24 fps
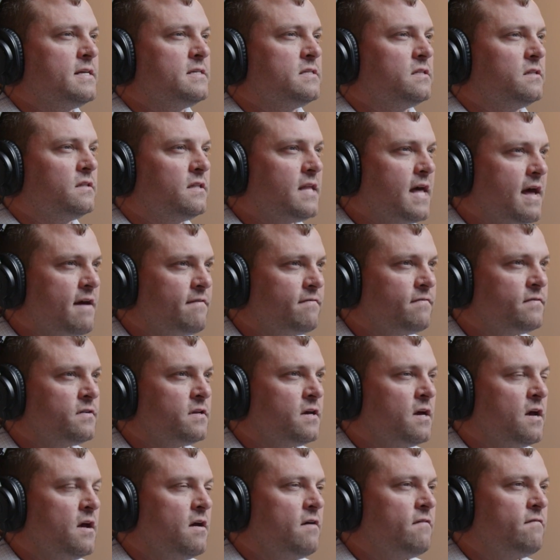left
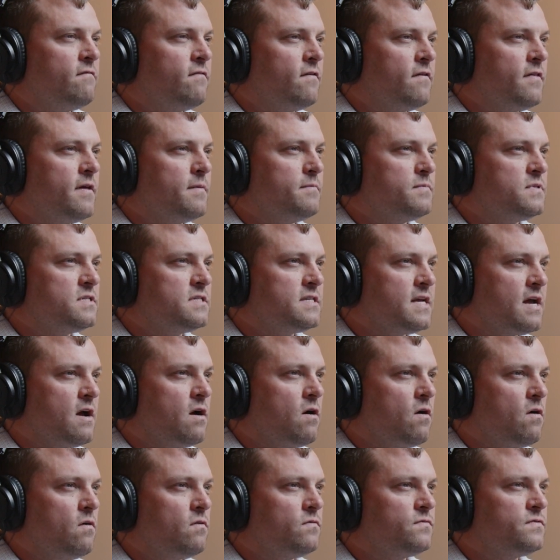for
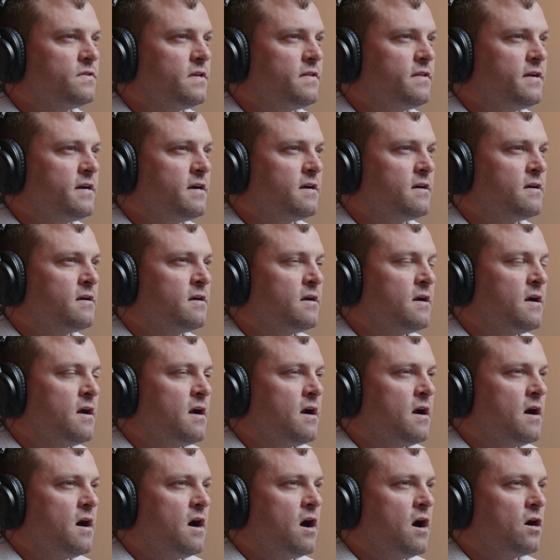themselves and their
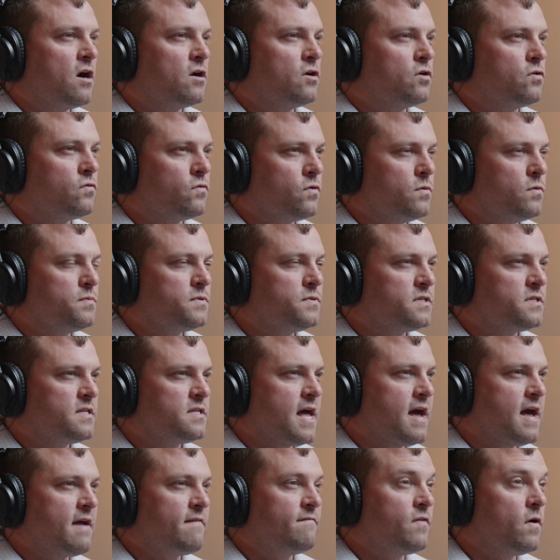groups
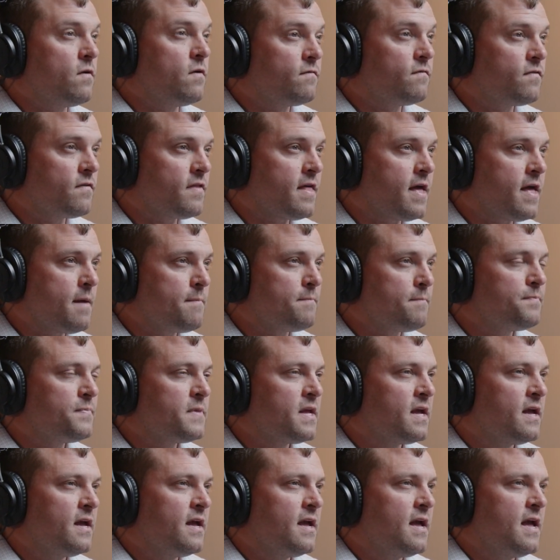that vote for them
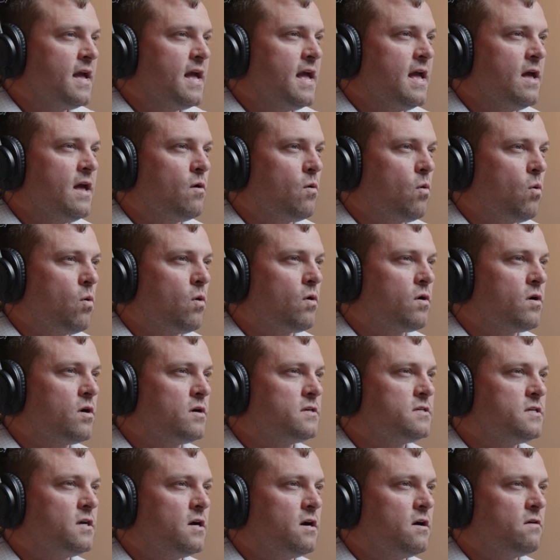in order
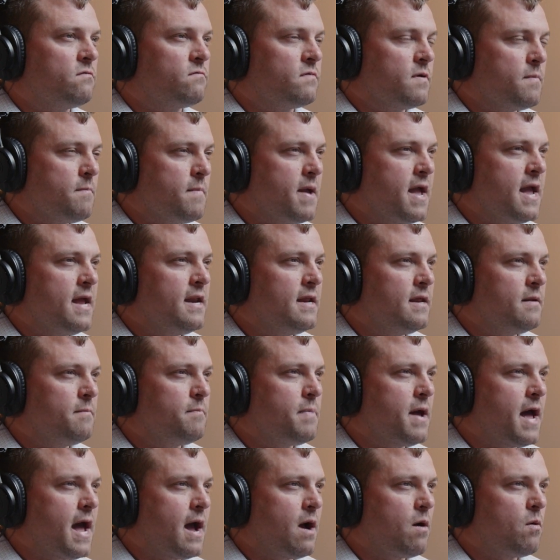to remain in
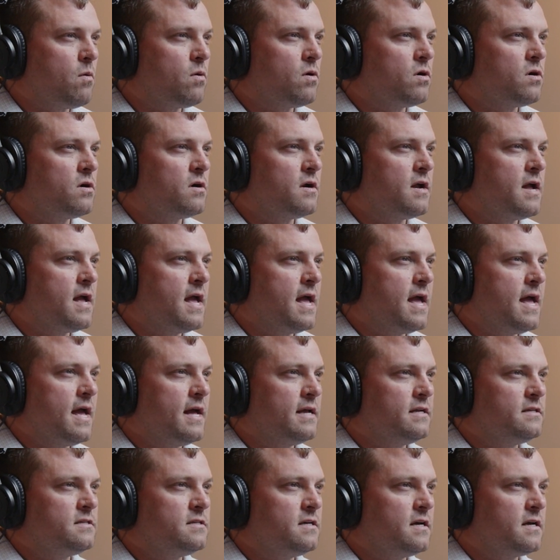power
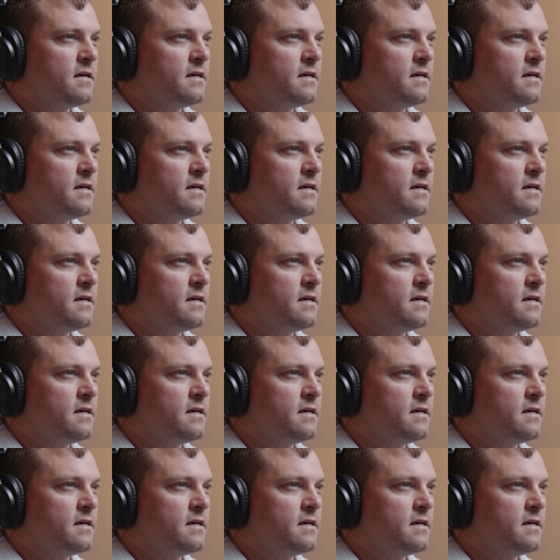and to